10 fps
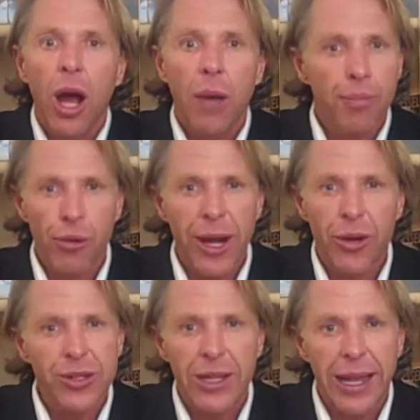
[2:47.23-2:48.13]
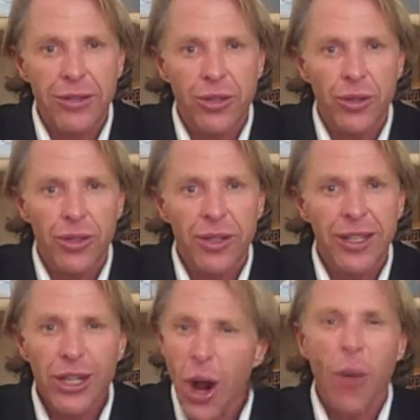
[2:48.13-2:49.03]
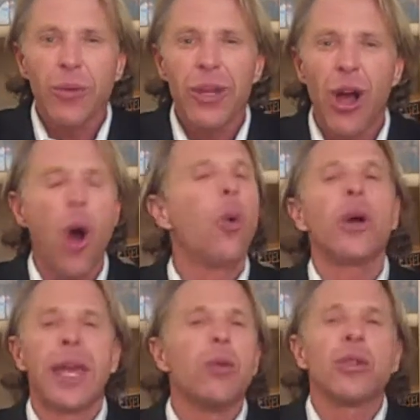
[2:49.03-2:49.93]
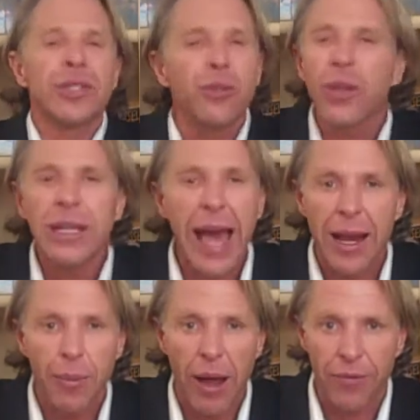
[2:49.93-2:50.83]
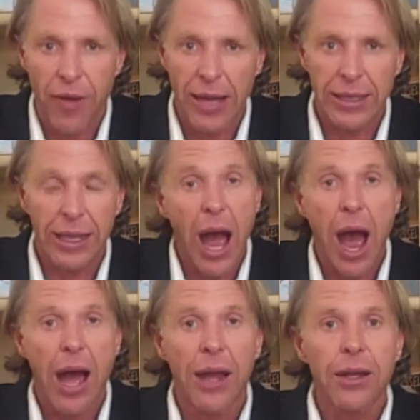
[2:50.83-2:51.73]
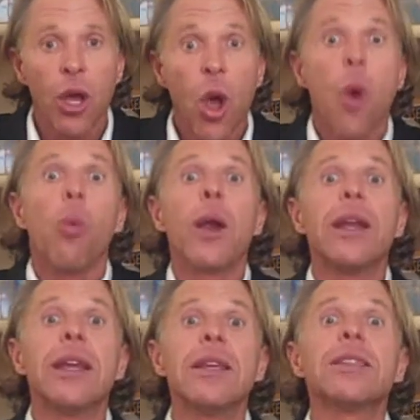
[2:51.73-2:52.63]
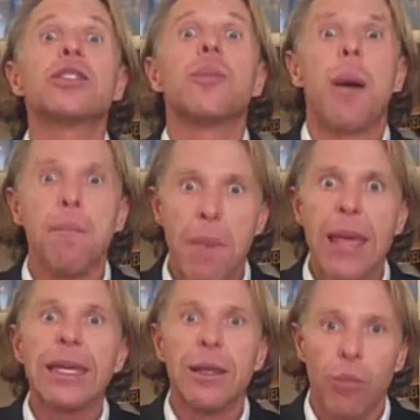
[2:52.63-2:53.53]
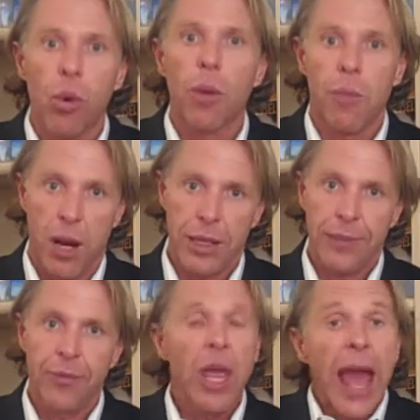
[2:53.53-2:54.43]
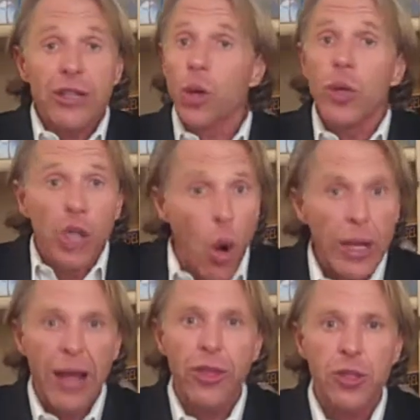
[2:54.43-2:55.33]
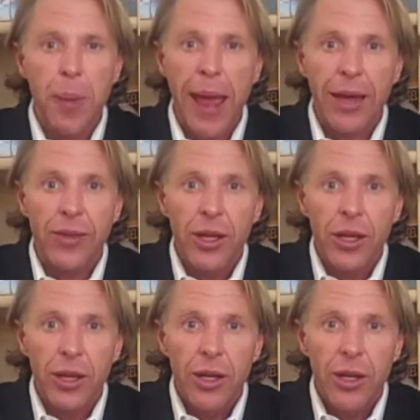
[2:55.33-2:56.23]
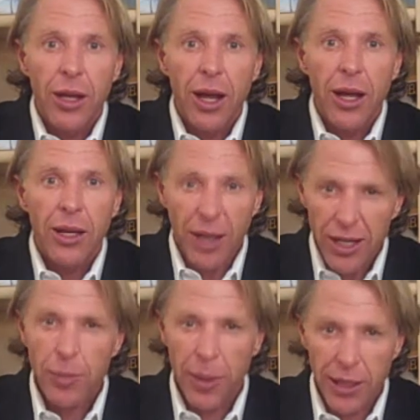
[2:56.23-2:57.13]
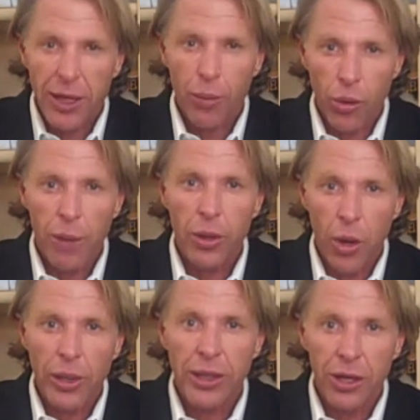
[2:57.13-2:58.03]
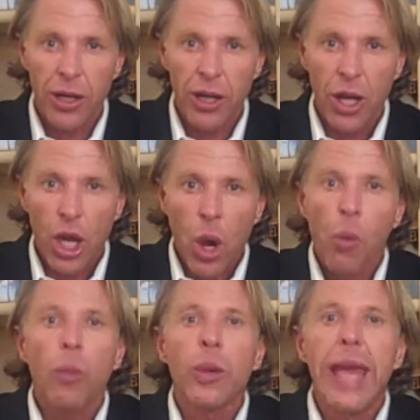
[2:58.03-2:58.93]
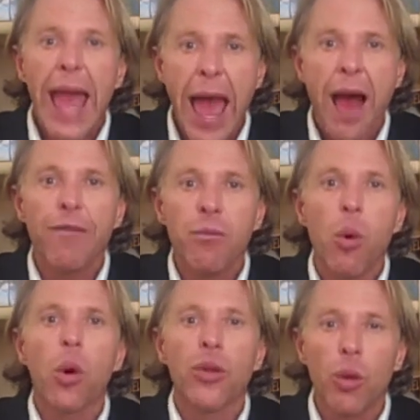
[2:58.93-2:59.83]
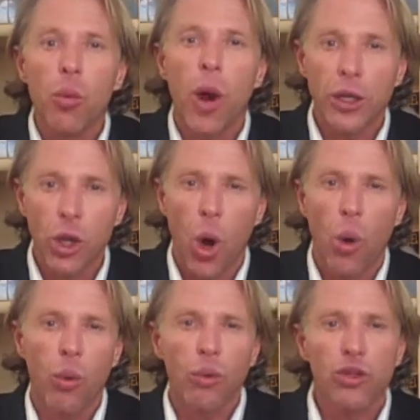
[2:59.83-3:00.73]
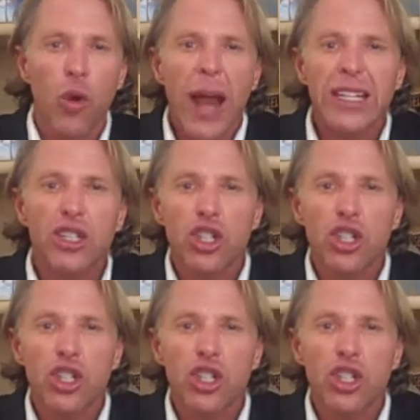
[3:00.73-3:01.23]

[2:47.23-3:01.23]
a prayer isn't answered you know, and we go, oh, okay, well, it's really not about finding God. What it is, it's about making more money. And so we go down this path. Are you picking up where I'm going here? When we have more than one goal, when we're trying to